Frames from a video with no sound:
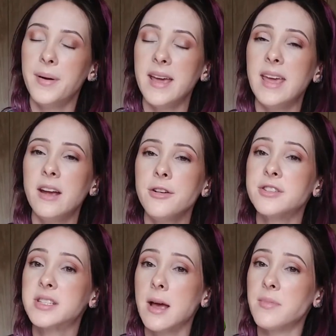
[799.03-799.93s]
But here
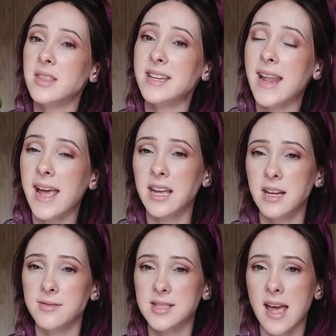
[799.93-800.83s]
are some of the
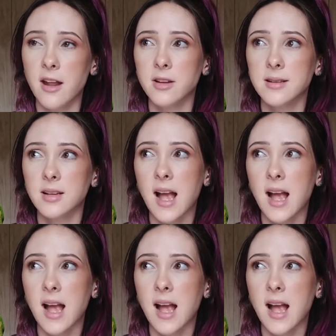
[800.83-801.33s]
negatives that